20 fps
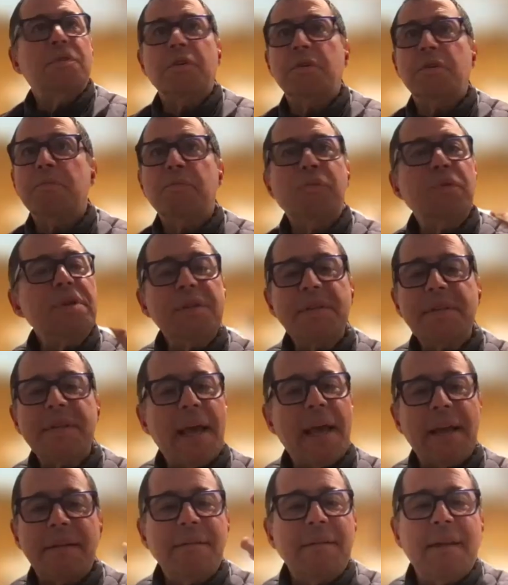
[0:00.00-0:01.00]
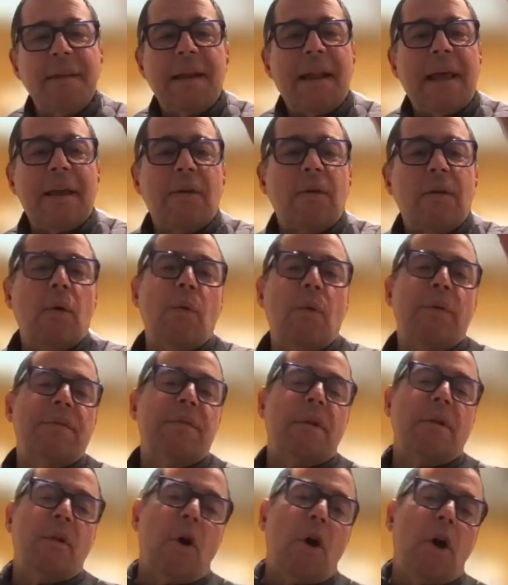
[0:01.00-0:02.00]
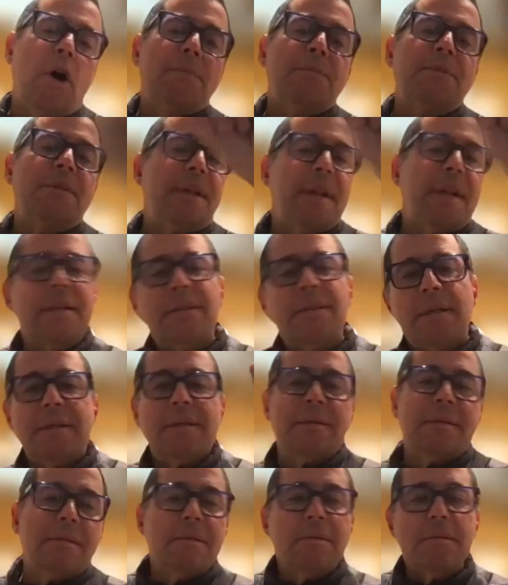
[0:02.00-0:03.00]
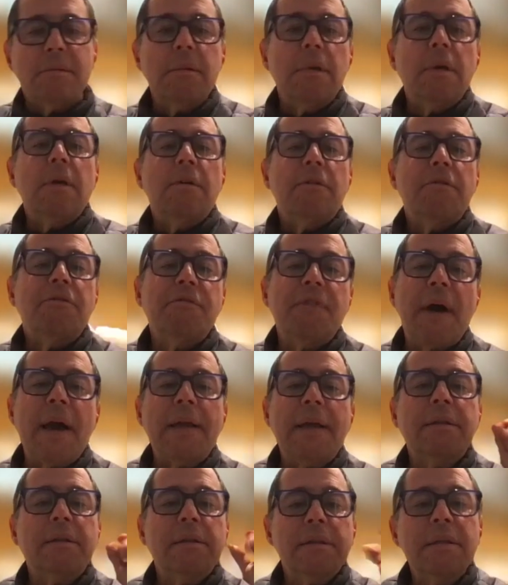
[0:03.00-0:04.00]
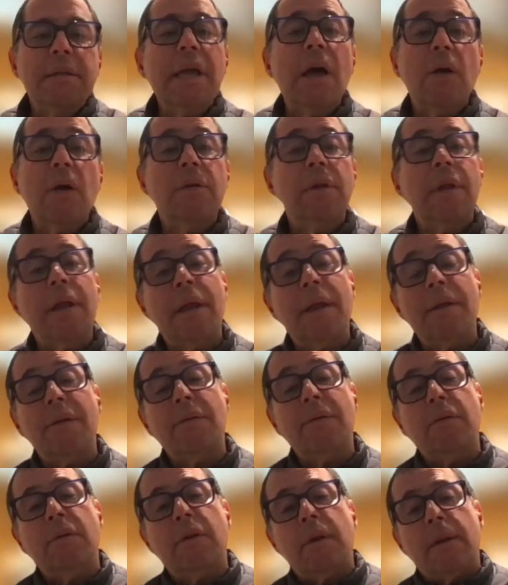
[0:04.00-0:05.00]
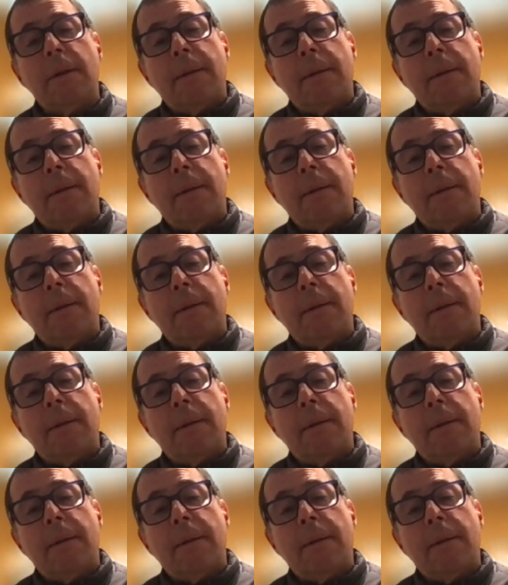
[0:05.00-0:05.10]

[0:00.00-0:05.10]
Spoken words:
certain preset. And I go with the knobs and I just find the sound and